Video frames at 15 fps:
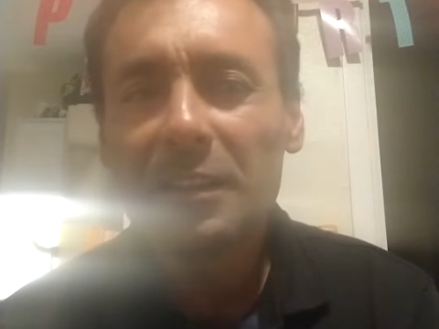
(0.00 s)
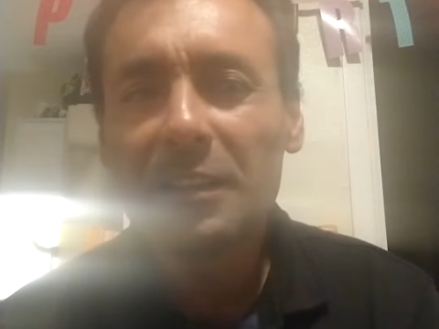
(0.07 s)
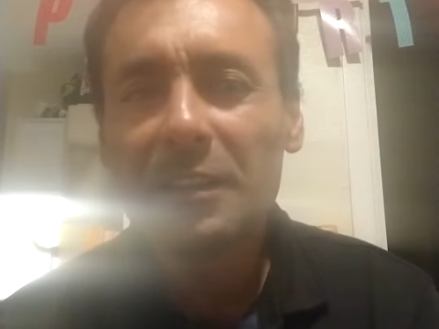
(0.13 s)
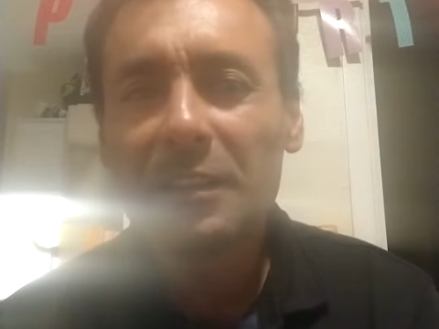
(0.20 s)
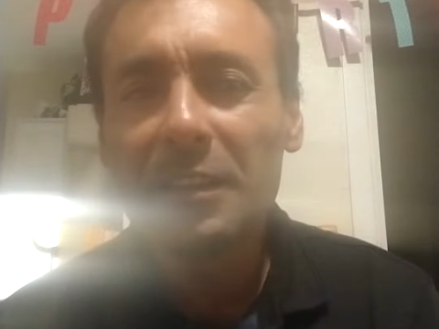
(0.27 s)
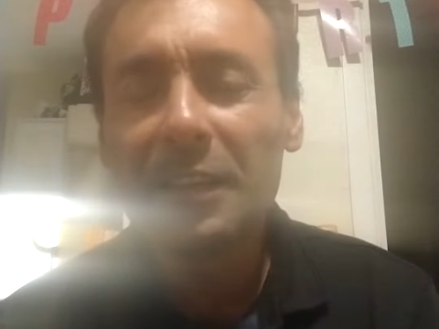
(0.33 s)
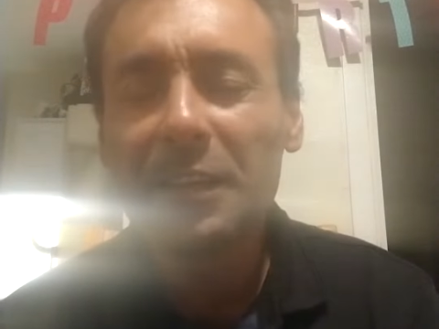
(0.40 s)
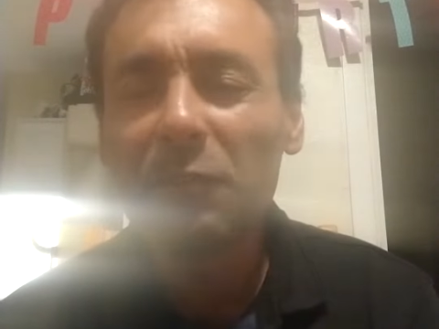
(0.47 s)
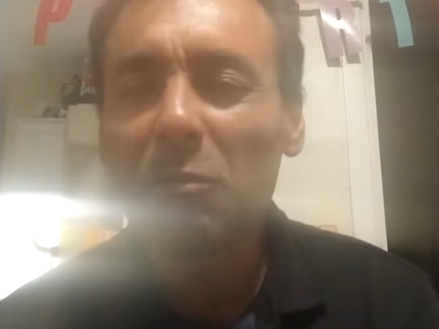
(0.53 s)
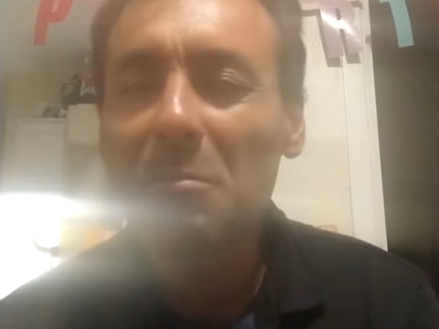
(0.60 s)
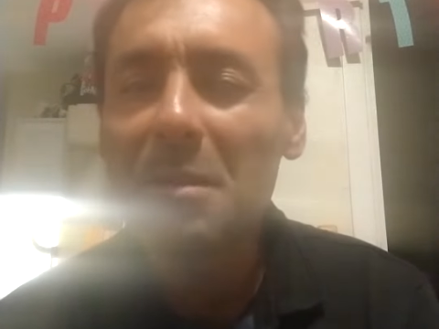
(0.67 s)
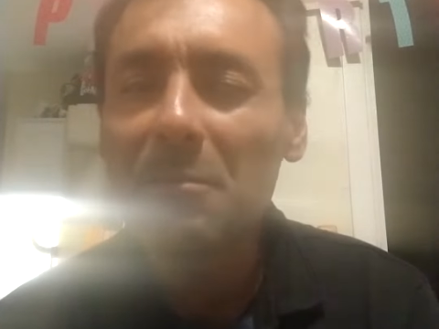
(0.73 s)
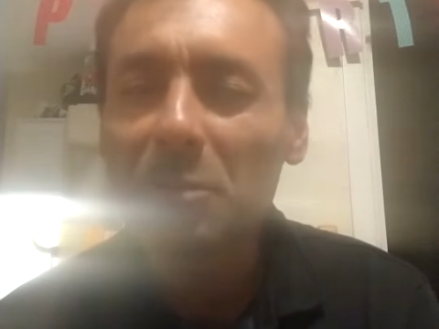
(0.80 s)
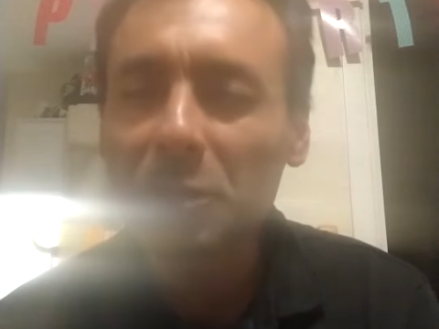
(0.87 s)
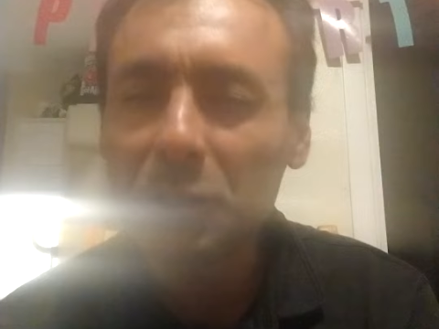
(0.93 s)
They didn't
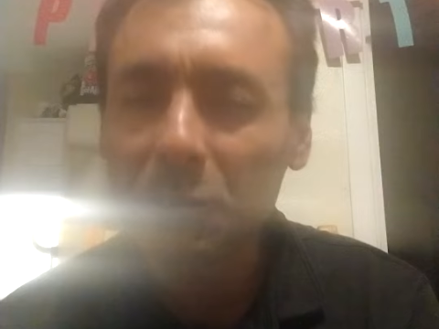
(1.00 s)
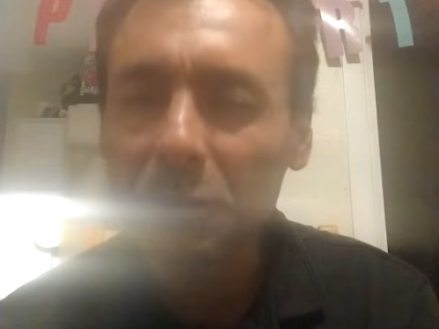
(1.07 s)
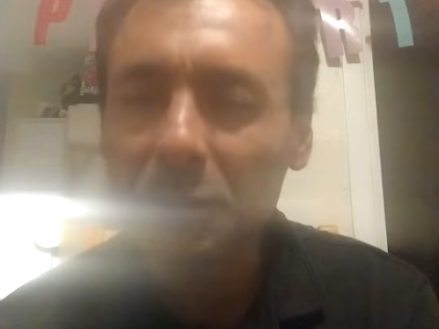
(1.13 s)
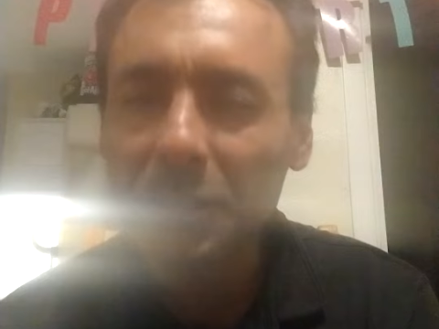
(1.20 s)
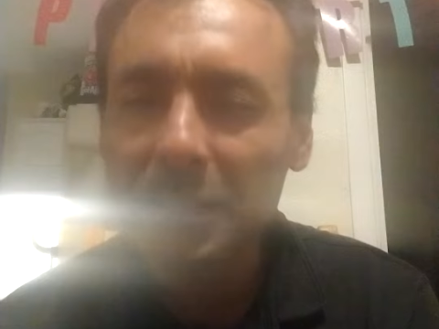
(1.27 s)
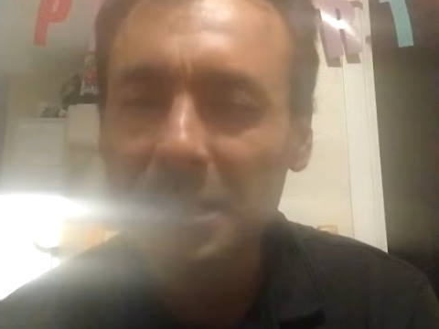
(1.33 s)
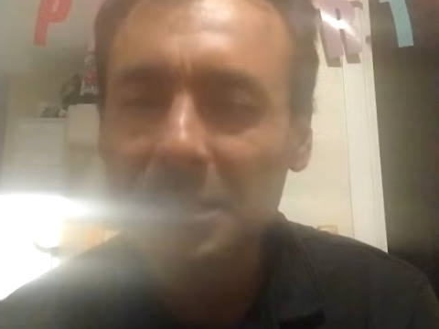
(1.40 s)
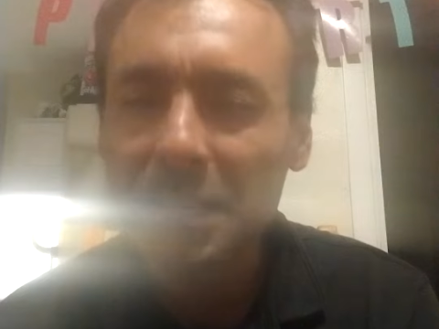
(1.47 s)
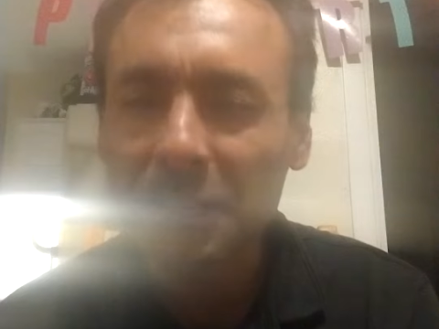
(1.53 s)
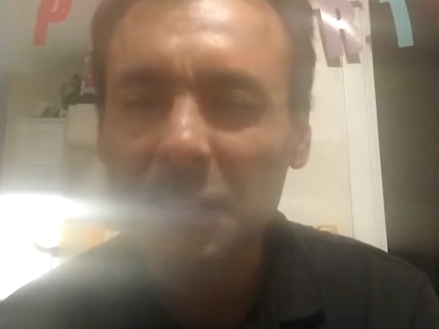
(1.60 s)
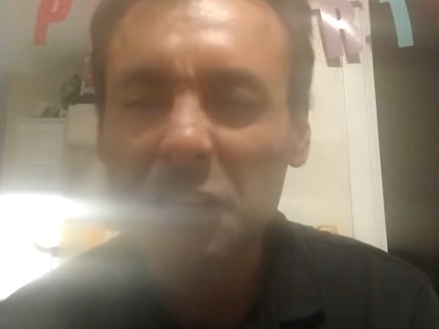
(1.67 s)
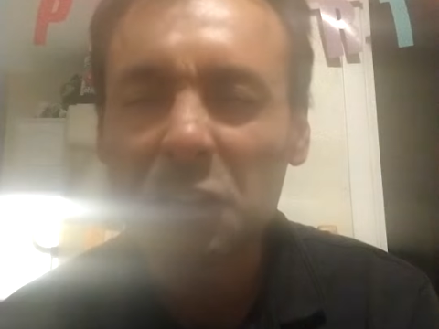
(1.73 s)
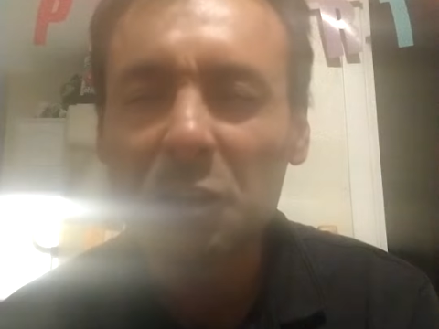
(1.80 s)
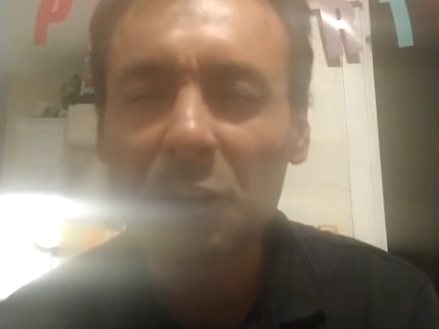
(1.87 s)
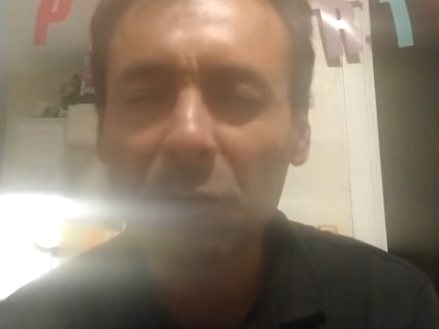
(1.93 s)
remember certain things that they
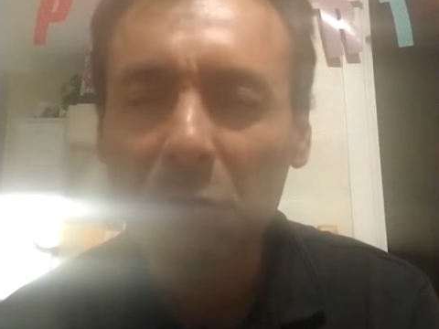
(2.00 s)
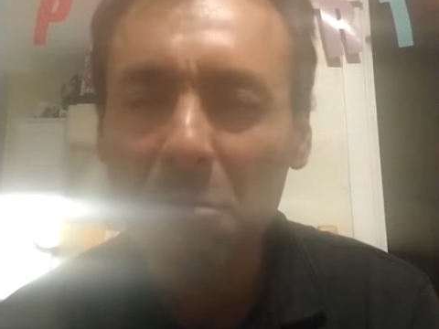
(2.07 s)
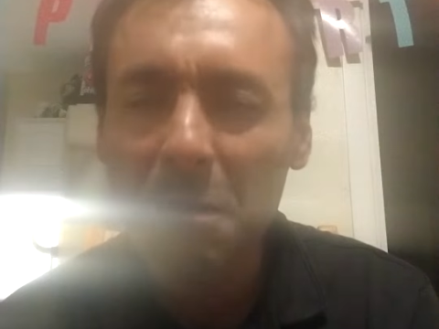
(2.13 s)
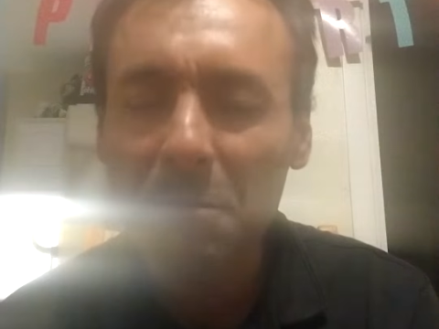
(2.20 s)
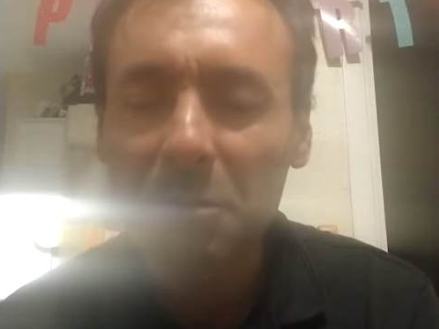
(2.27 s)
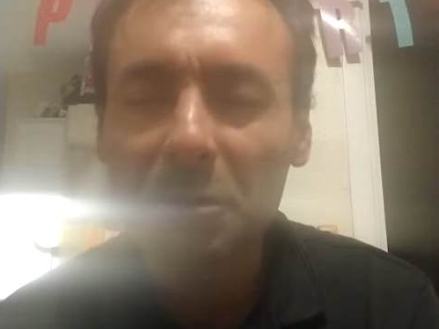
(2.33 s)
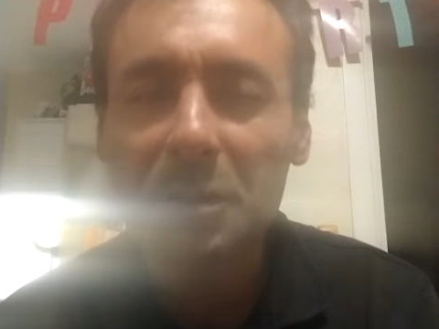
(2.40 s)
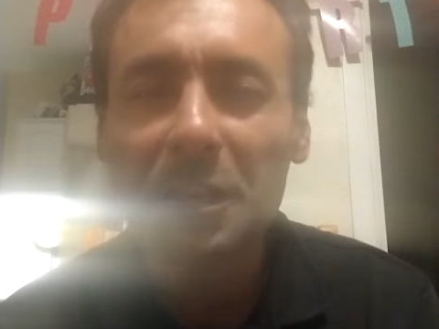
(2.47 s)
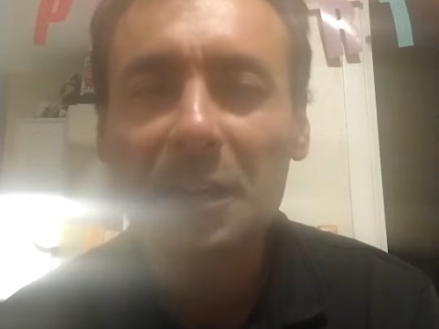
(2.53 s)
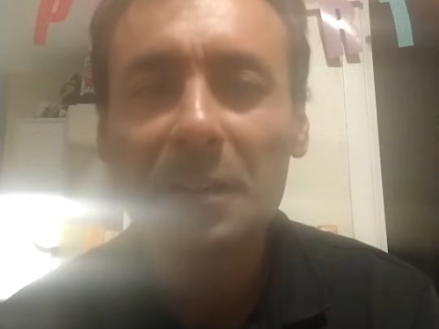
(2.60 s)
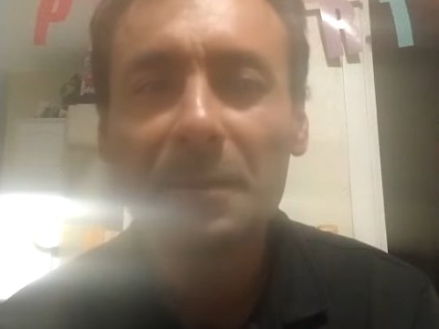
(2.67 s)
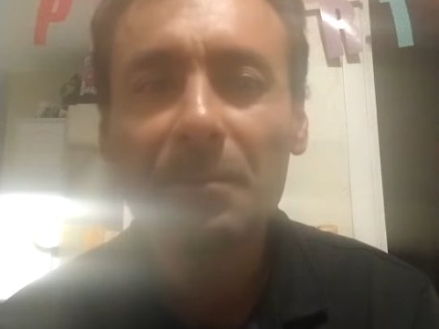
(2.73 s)
should have remembered.